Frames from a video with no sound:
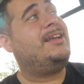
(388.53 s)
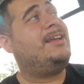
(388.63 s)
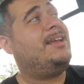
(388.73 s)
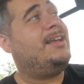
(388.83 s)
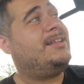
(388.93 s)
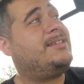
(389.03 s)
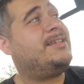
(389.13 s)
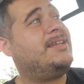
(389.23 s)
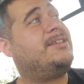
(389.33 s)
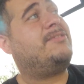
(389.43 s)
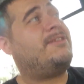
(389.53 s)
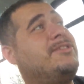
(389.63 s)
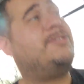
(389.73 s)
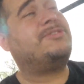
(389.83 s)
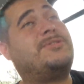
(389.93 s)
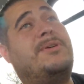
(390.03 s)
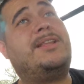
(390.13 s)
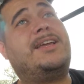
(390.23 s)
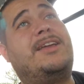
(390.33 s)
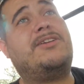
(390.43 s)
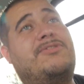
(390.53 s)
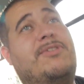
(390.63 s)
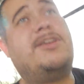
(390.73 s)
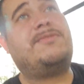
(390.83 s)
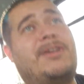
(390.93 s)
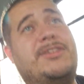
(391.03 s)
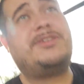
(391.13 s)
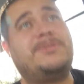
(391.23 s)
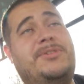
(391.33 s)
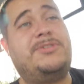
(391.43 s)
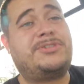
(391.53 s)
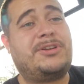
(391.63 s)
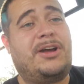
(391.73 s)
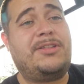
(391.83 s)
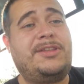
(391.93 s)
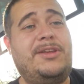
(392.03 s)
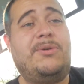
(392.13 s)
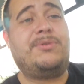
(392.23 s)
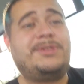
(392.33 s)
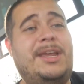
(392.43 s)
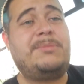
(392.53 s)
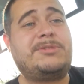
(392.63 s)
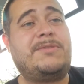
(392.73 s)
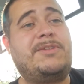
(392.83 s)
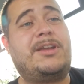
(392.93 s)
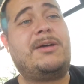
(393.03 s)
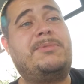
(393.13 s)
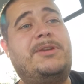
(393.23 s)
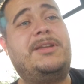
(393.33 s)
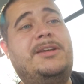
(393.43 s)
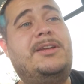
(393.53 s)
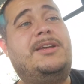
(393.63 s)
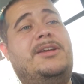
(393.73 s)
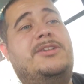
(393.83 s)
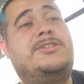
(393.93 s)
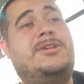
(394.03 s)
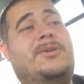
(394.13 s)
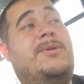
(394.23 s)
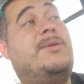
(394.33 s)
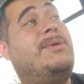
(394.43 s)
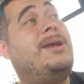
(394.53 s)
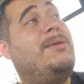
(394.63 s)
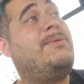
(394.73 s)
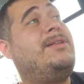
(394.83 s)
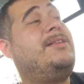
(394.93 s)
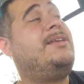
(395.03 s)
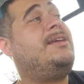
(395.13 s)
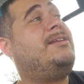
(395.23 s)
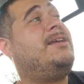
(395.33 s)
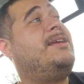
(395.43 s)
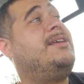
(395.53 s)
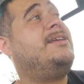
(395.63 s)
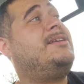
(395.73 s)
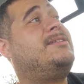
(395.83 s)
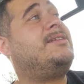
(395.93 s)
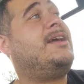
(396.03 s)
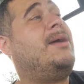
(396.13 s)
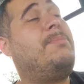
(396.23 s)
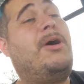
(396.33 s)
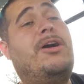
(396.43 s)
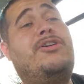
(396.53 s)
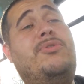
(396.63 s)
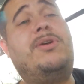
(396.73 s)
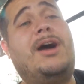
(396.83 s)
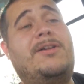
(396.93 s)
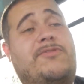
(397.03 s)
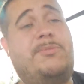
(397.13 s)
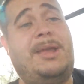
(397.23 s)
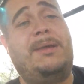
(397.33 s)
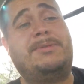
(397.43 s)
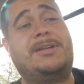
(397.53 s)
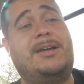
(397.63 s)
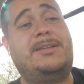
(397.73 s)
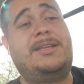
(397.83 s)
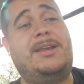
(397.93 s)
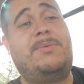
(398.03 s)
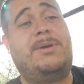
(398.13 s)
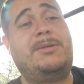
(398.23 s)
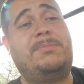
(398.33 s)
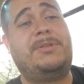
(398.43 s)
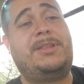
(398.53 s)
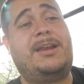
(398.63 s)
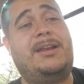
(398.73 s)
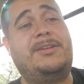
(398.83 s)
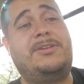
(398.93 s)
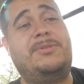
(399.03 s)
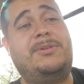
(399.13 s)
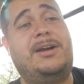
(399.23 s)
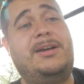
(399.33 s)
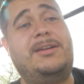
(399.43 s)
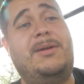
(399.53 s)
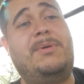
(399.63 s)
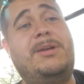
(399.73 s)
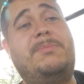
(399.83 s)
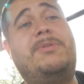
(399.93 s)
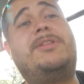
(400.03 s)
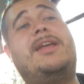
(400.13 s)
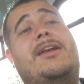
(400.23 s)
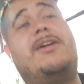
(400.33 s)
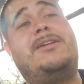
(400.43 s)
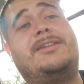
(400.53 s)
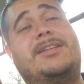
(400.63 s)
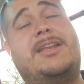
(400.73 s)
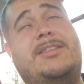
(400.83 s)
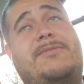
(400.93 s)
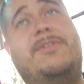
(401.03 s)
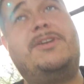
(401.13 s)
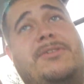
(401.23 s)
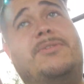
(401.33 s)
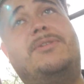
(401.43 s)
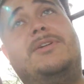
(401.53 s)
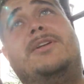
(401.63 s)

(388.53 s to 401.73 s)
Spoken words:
it sticks to the residue. So in green residue, you saw the old names of the company. So what did is I bought Goo Gone from Amazon, and I wanted to put that on the Goo Gone. I wanted to put that on the side of the vehicle,